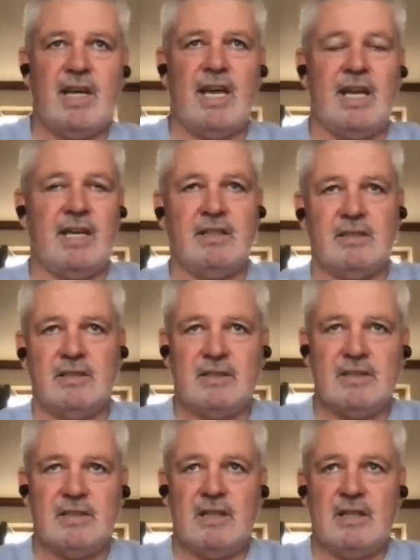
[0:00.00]
And
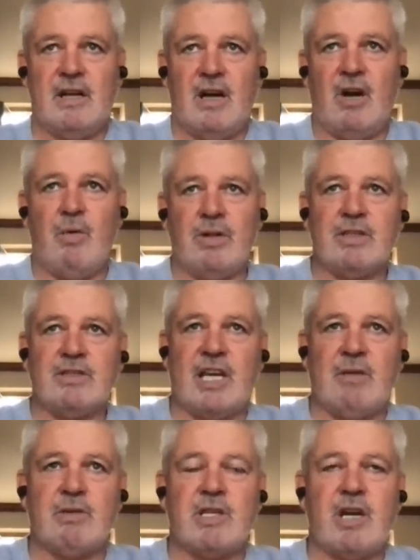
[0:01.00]
I want the
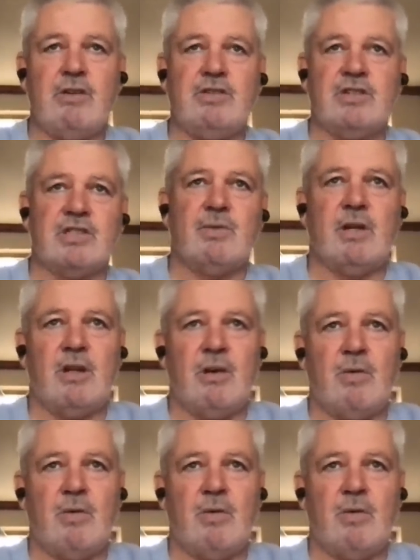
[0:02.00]
same with coaches as well.